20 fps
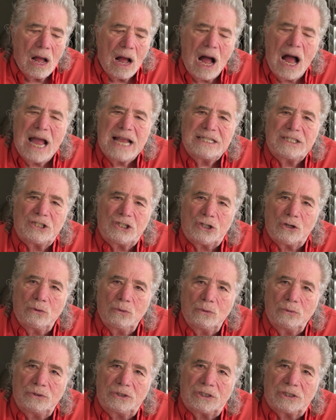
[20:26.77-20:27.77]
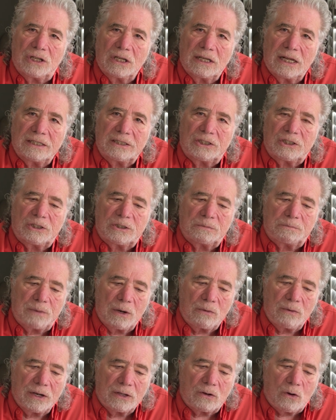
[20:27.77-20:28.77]
I choose to let
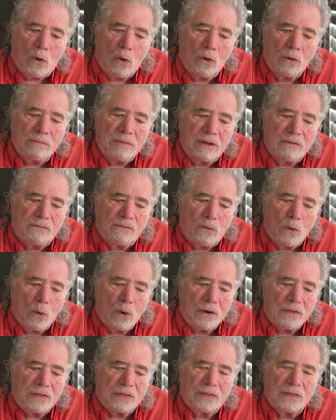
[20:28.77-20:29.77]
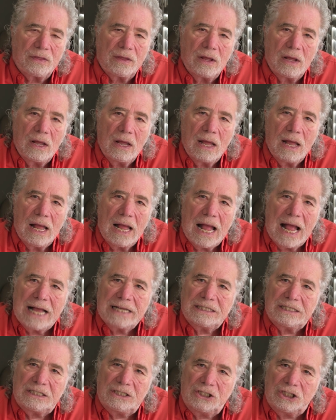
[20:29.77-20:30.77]
Spirit call me forth,
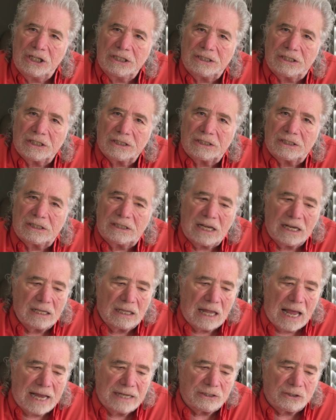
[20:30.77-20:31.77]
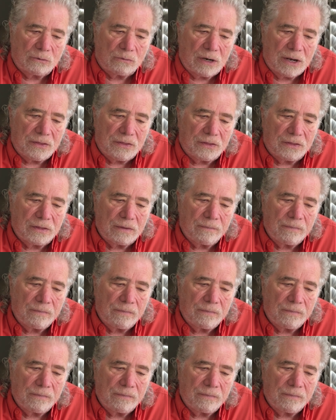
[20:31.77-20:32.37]
as Jesus did Lazarus,